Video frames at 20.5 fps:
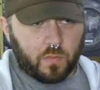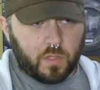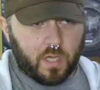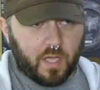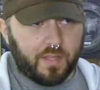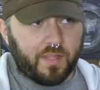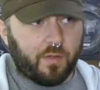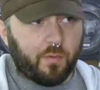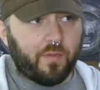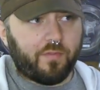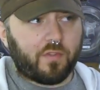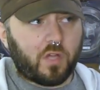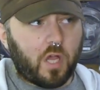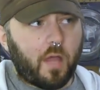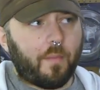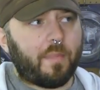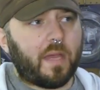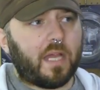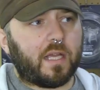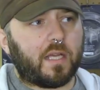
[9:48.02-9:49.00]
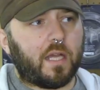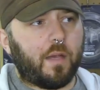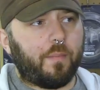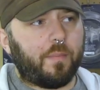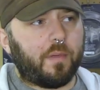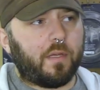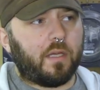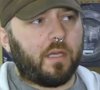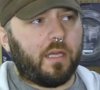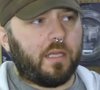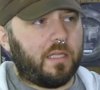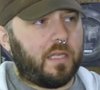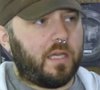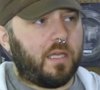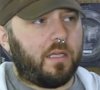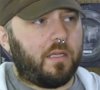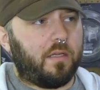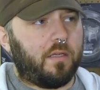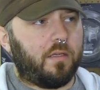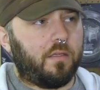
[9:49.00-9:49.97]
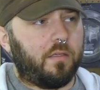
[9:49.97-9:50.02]
I think we've caught back up and
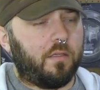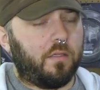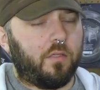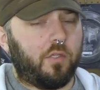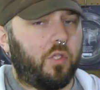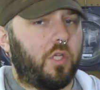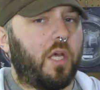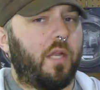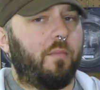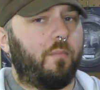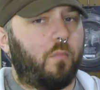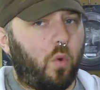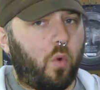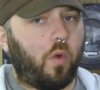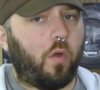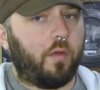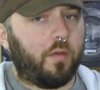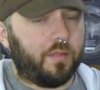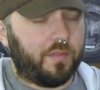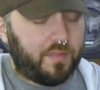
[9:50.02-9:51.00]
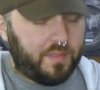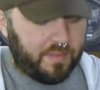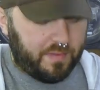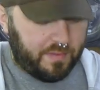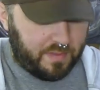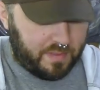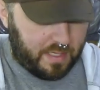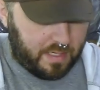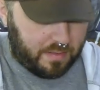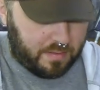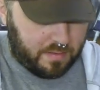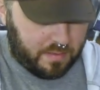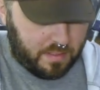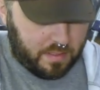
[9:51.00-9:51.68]
then done more since then.